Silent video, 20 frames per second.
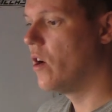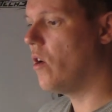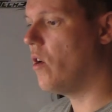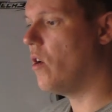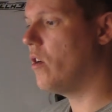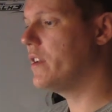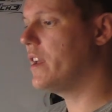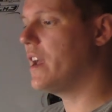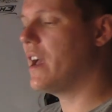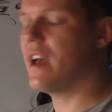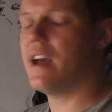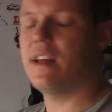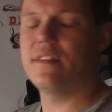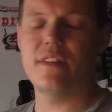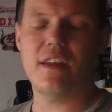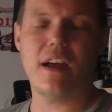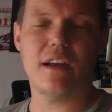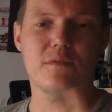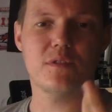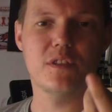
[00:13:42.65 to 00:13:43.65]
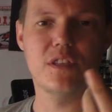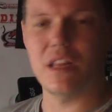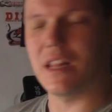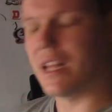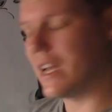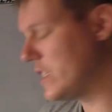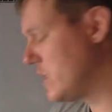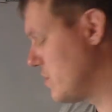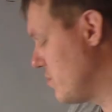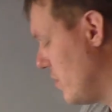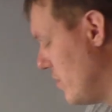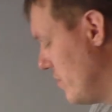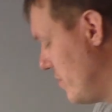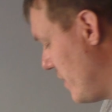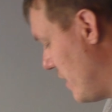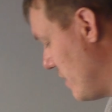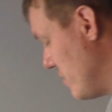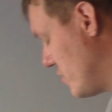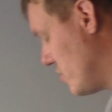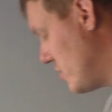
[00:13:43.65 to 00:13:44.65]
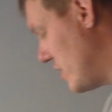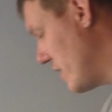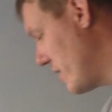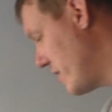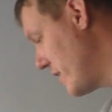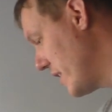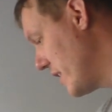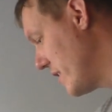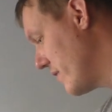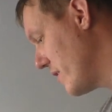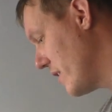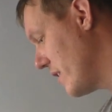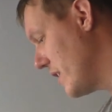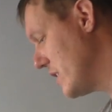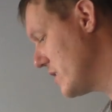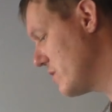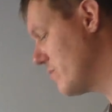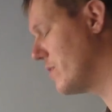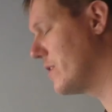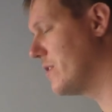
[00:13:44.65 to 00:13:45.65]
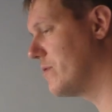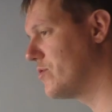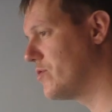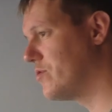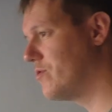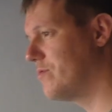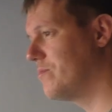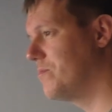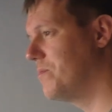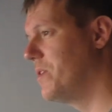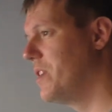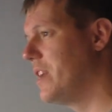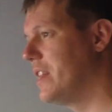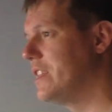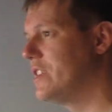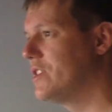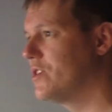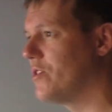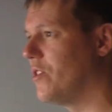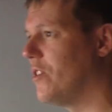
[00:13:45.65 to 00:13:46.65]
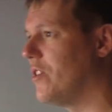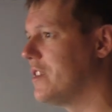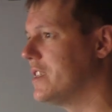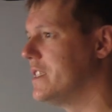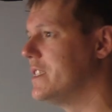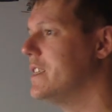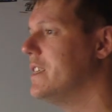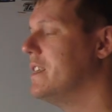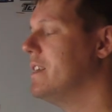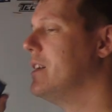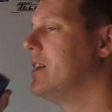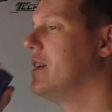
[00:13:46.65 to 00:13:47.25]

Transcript: Oh yeah, and that's the last one. I was trying to think of the last one. I was nearly stalling.